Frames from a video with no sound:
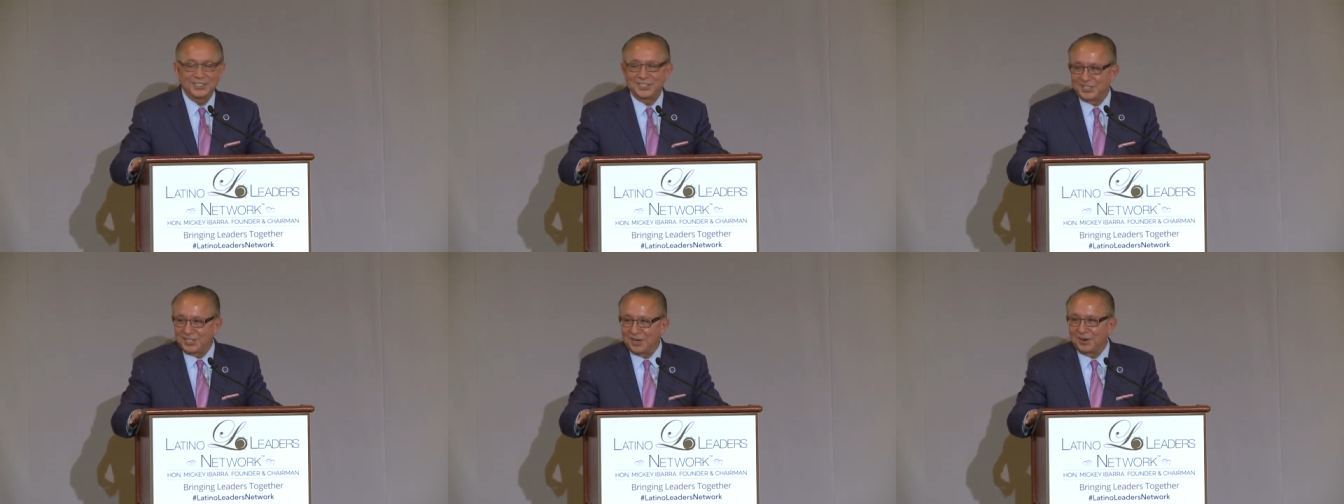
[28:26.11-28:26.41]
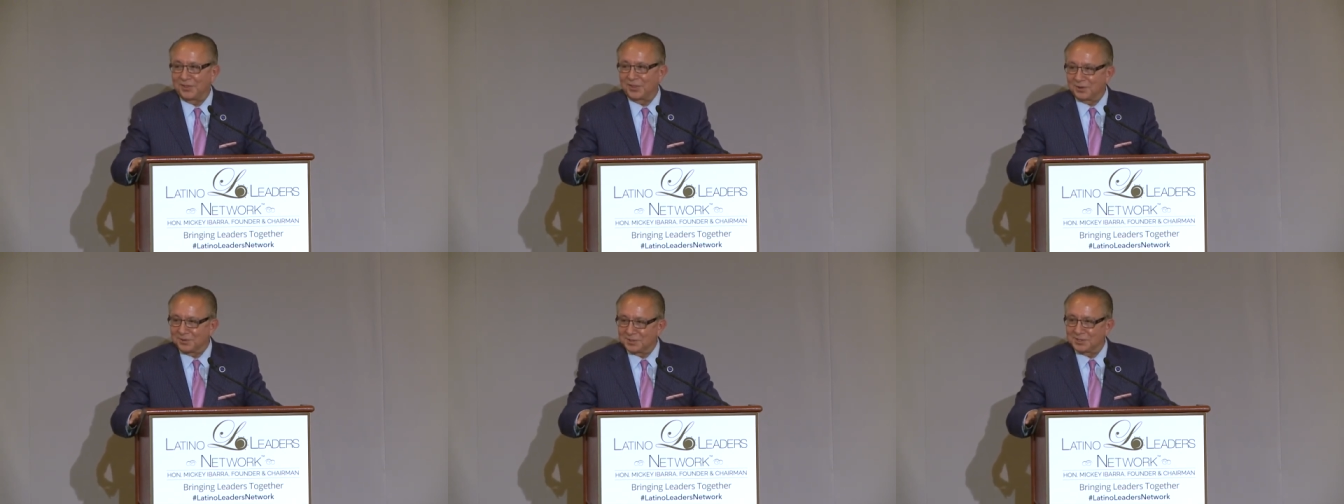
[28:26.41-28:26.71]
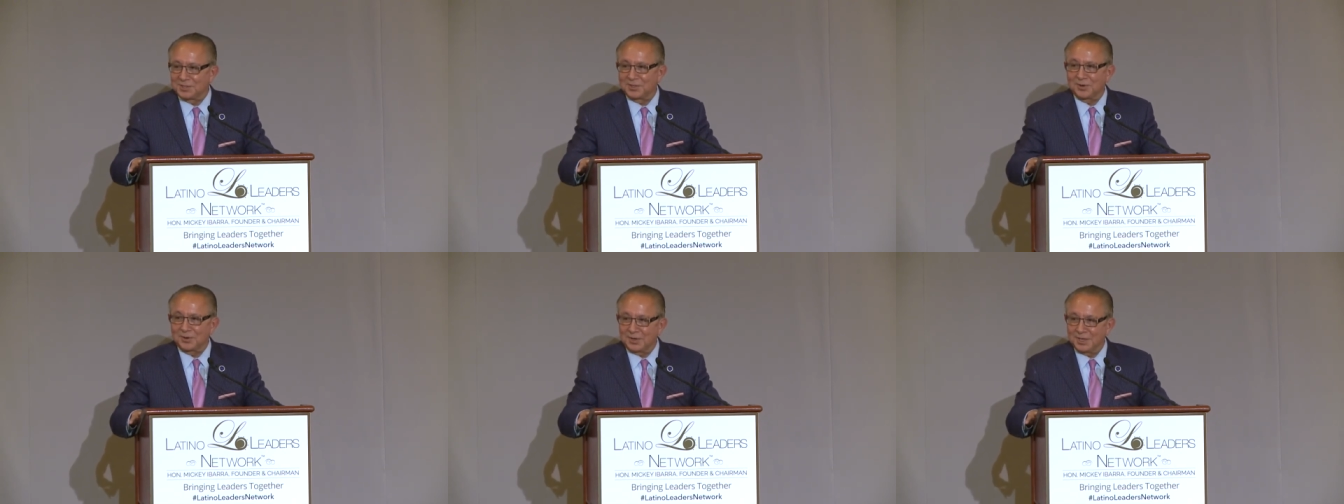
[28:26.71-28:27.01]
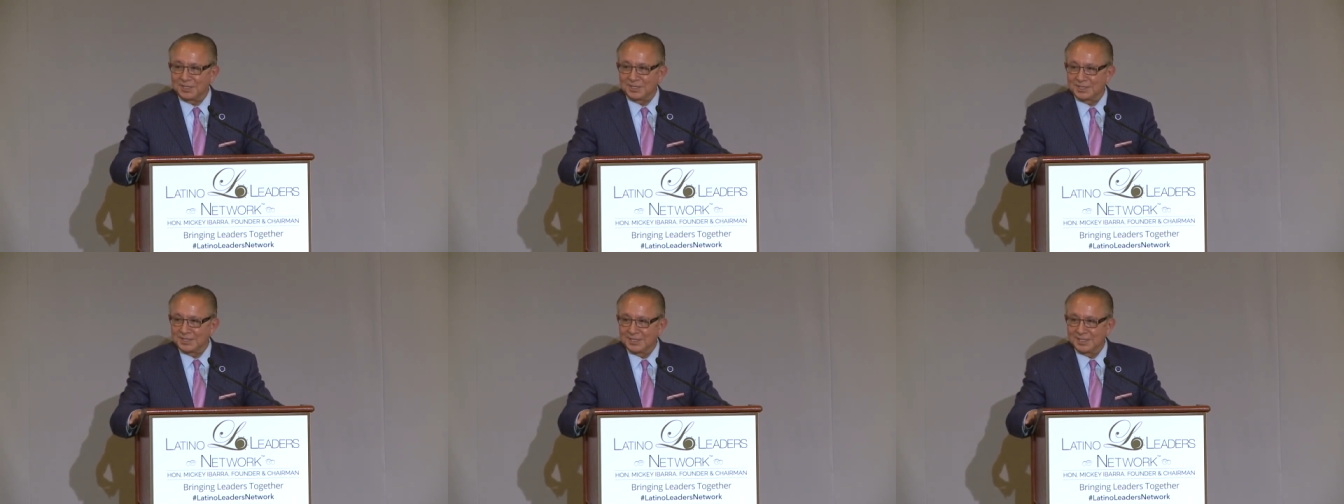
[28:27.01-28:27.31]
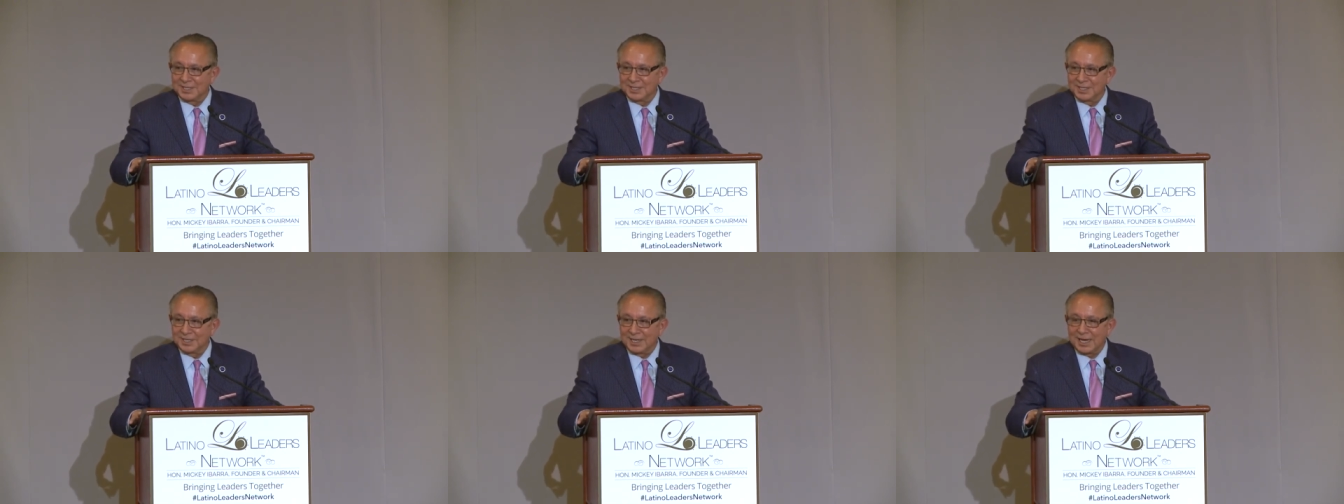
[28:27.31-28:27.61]
share those stories.
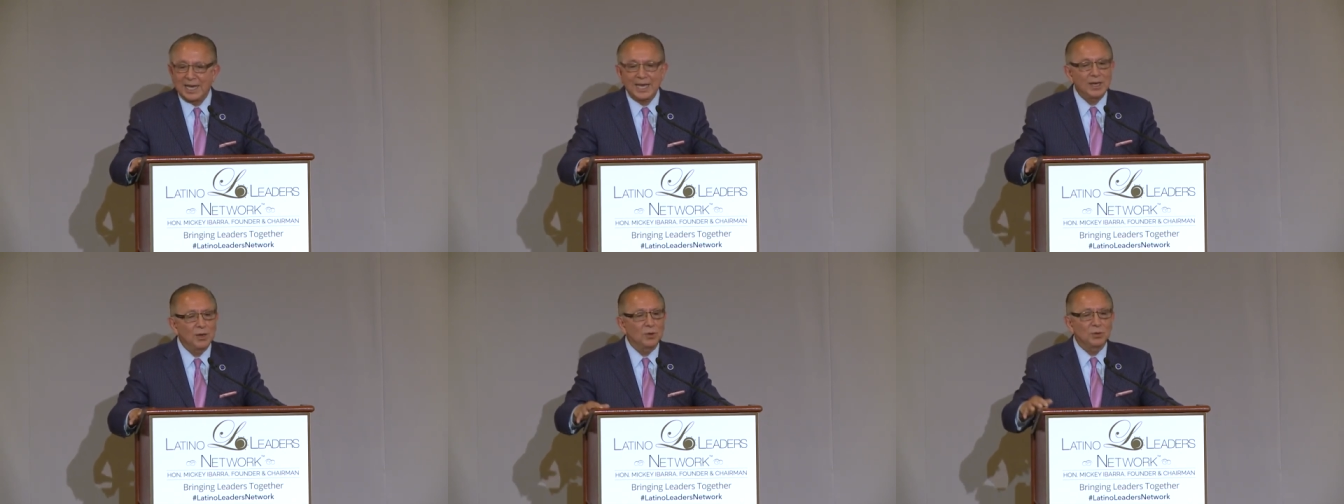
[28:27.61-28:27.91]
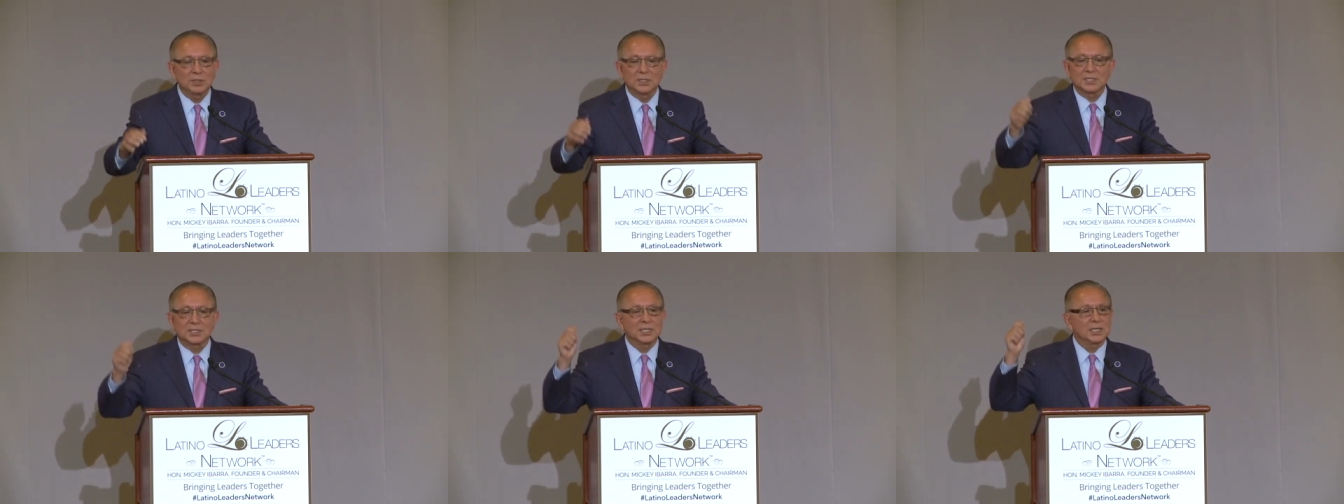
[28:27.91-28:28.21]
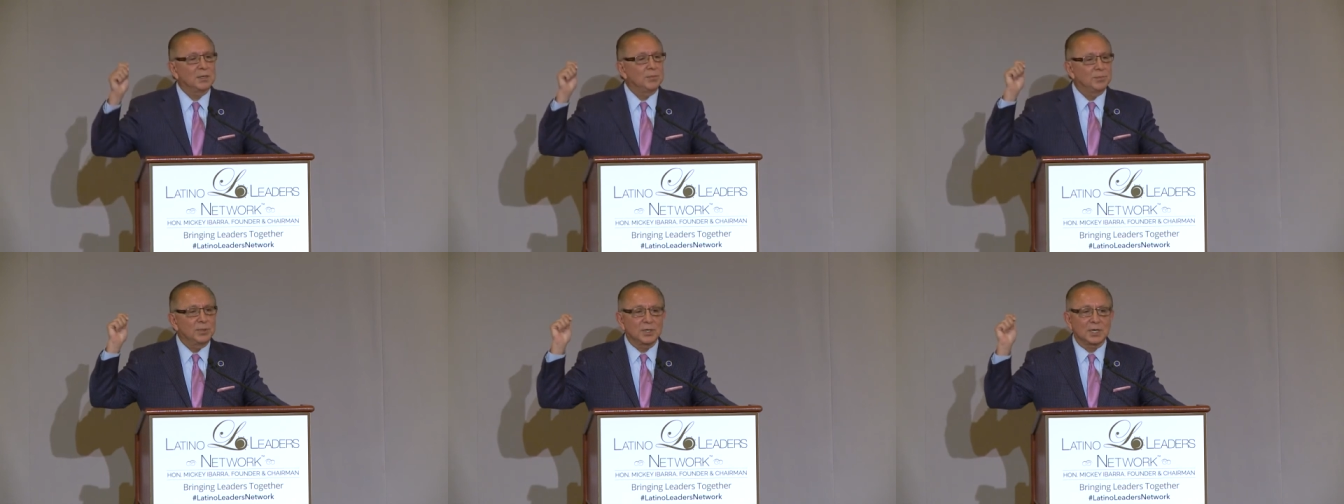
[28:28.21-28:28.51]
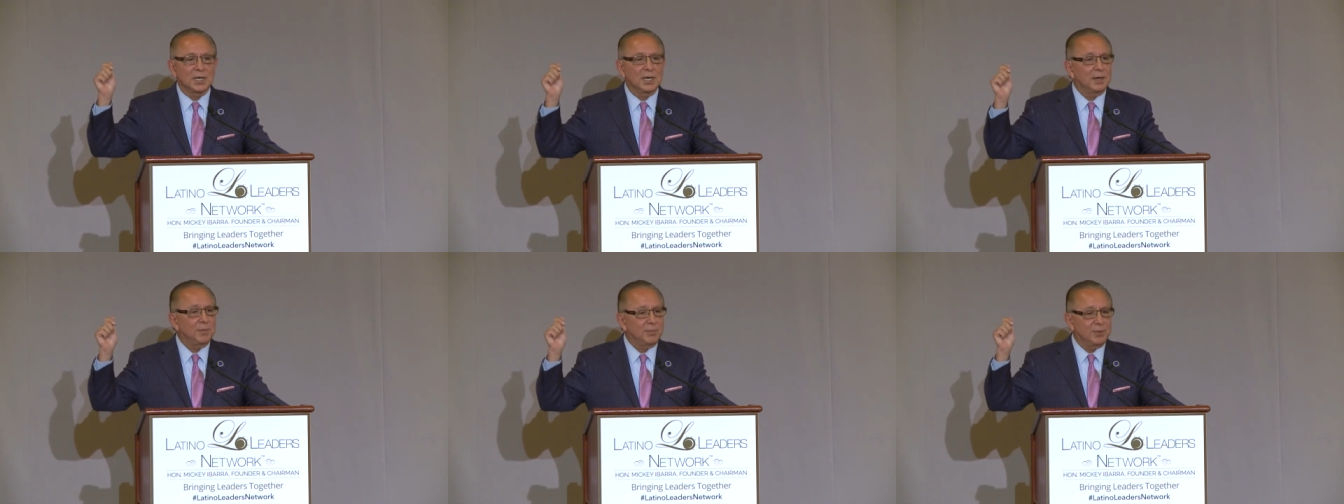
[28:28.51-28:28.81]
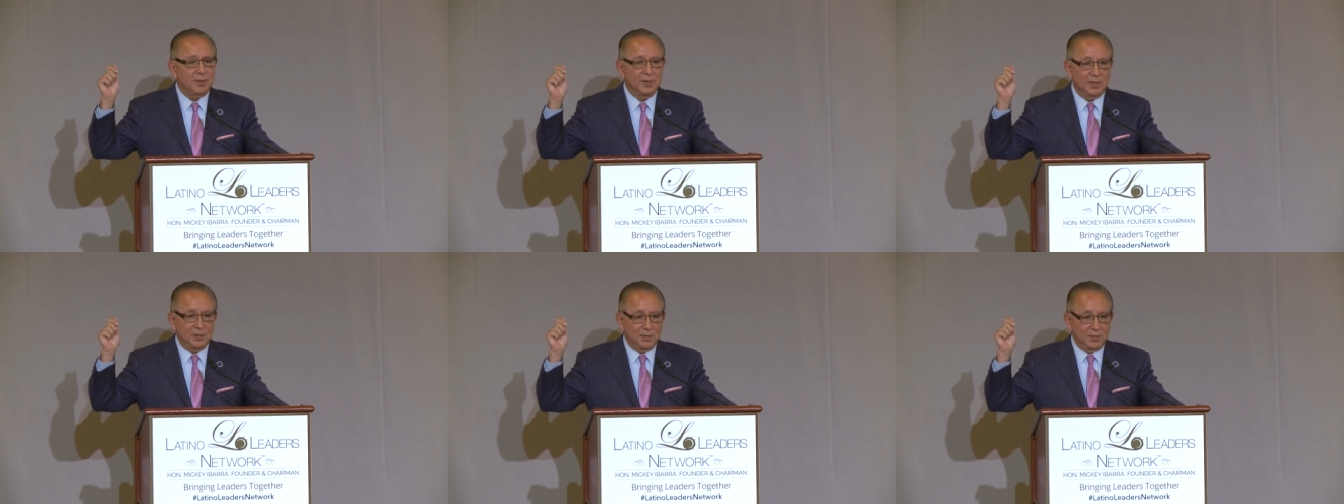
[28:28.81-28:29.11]
I hold this little book
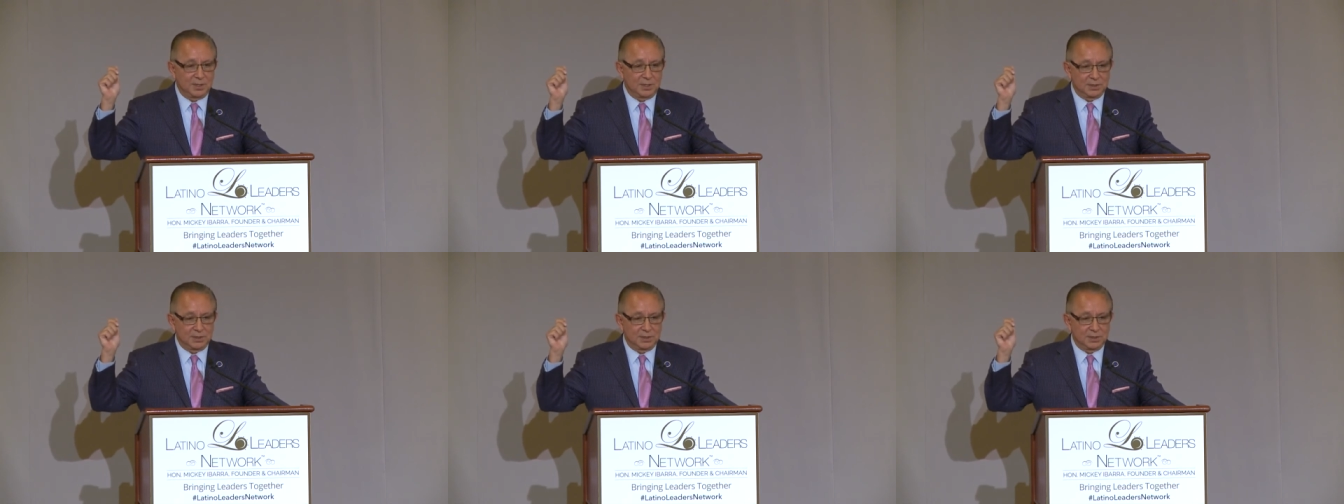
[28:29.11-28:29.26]
up.